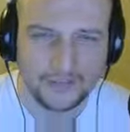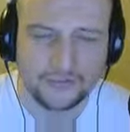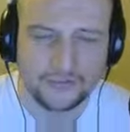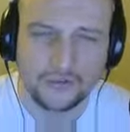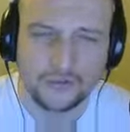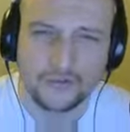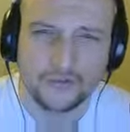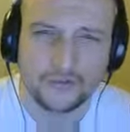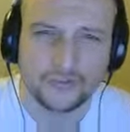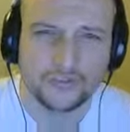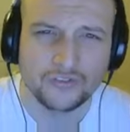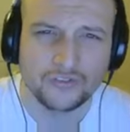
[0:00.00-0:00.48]

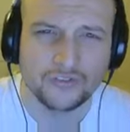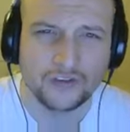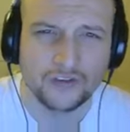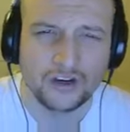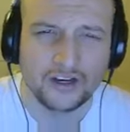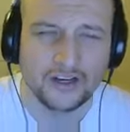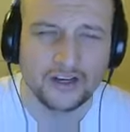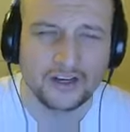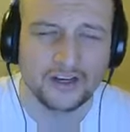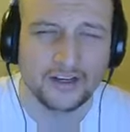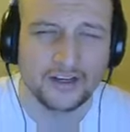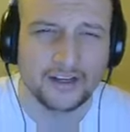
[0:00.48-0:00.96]
if you've
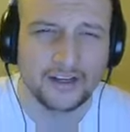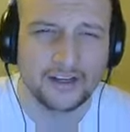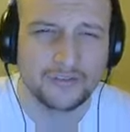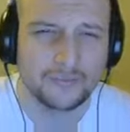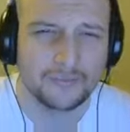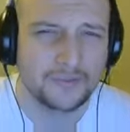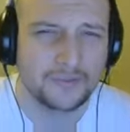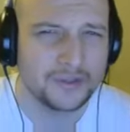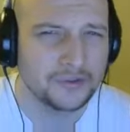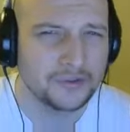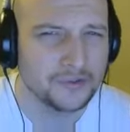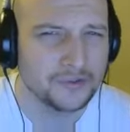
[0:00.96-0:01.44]

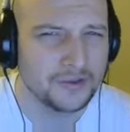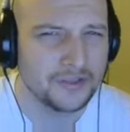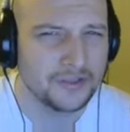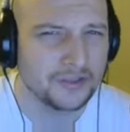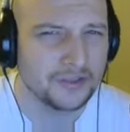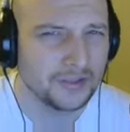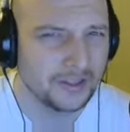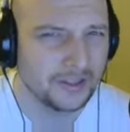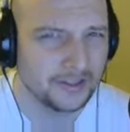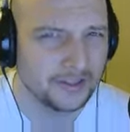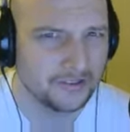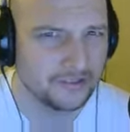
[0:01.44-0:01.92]
been
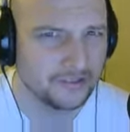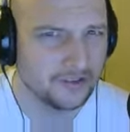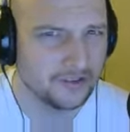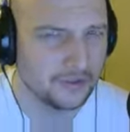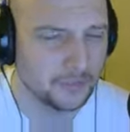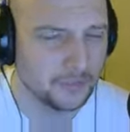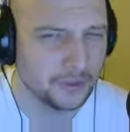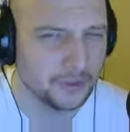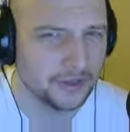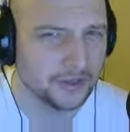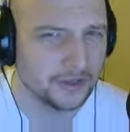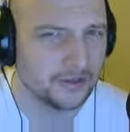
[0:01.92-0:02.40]
around the Linux
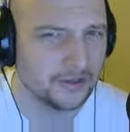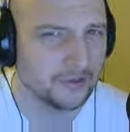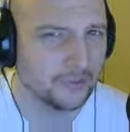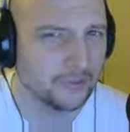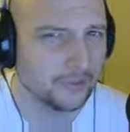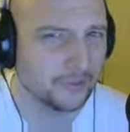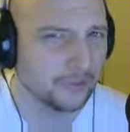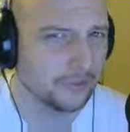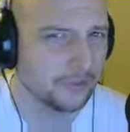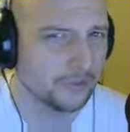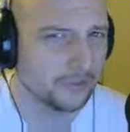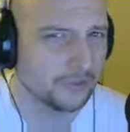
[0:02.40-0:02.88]

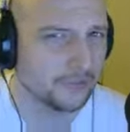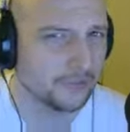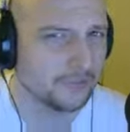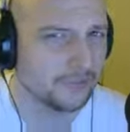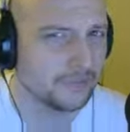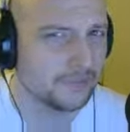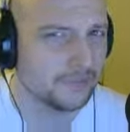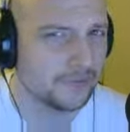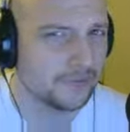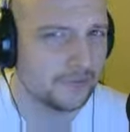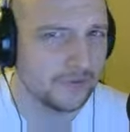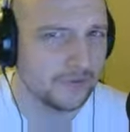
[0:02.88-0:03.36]
subreddit or,
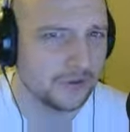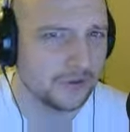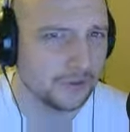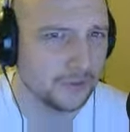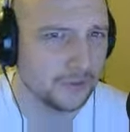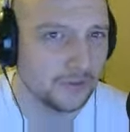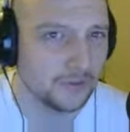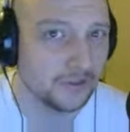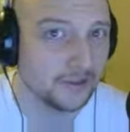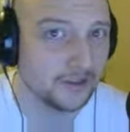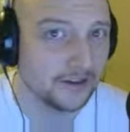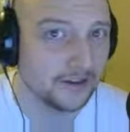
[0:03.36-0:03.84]

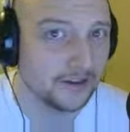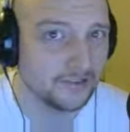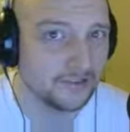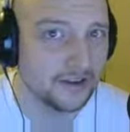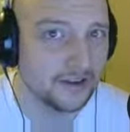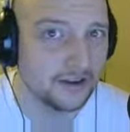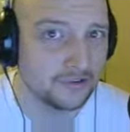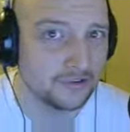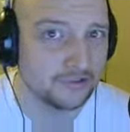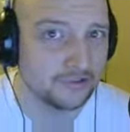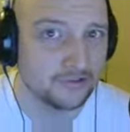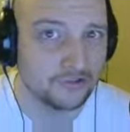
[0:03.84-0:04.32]
you know, the
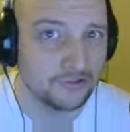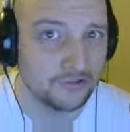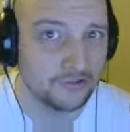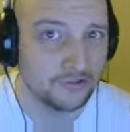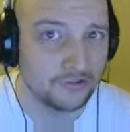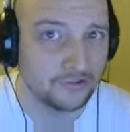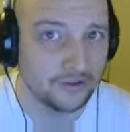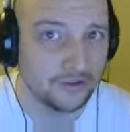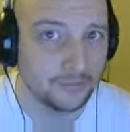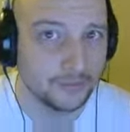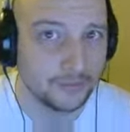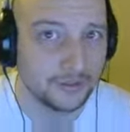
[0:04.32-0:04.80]
Linux Action
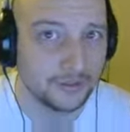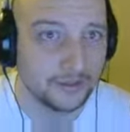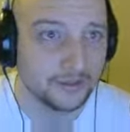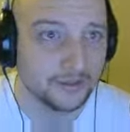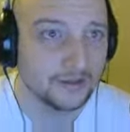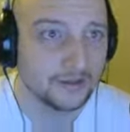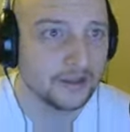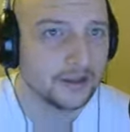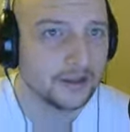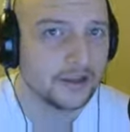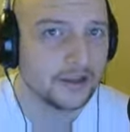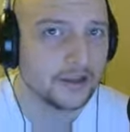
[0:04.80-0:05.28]
Show
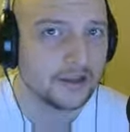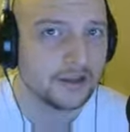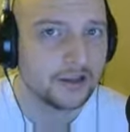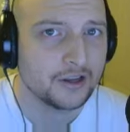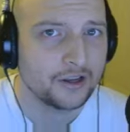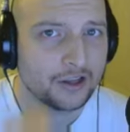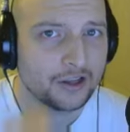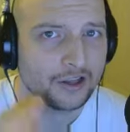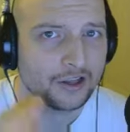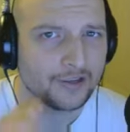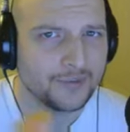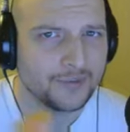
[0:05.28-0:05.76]
subreddit,
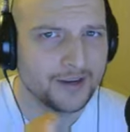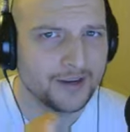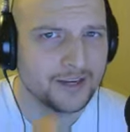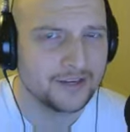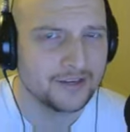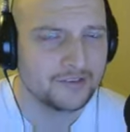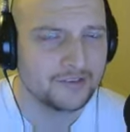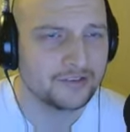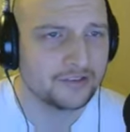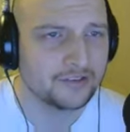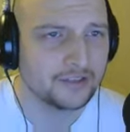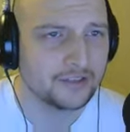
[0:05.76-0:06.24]
you
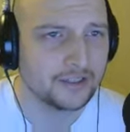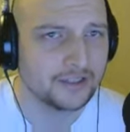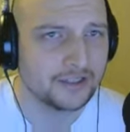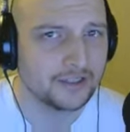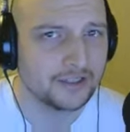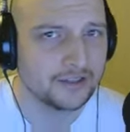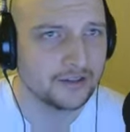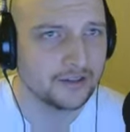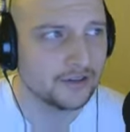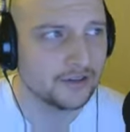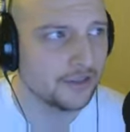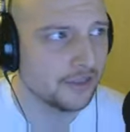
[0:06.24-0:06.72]
might have
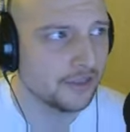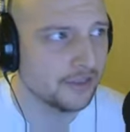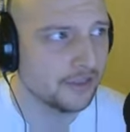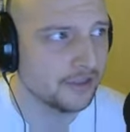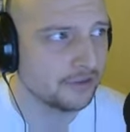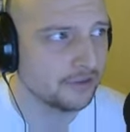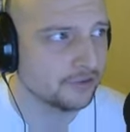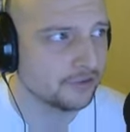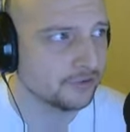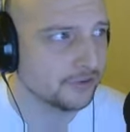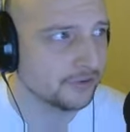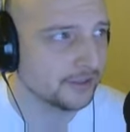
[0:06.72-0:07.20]
seen
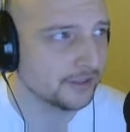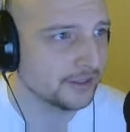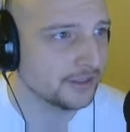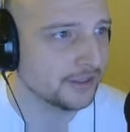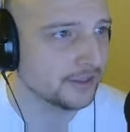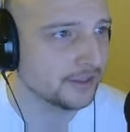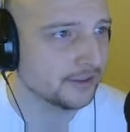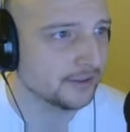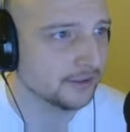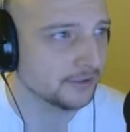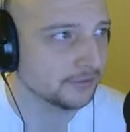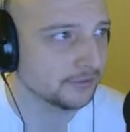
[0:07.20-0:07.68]
this
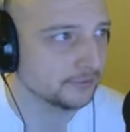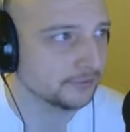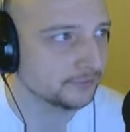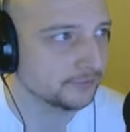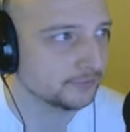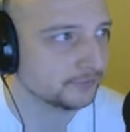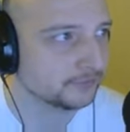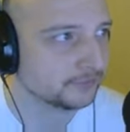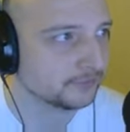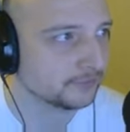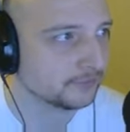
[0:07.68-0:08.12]
right here.